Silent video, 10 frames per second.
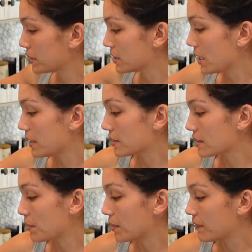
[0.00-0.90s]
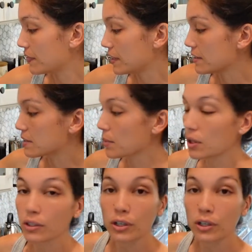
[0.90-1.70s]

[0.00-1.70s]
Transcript: to take some of the smaller